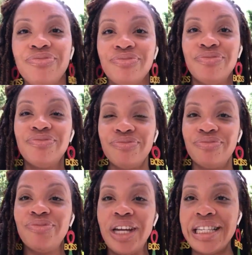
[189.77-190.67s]
And it's nice
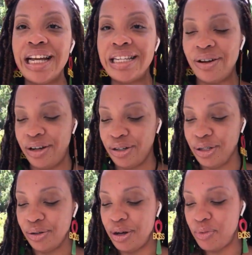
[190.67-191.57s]
out here, too. Come
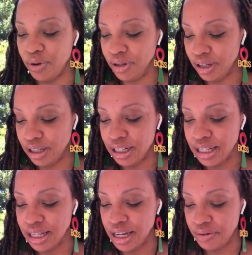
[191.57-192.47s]
on. Look at the
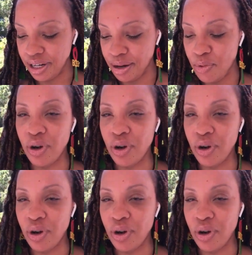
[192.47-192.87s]
scenery. Come on.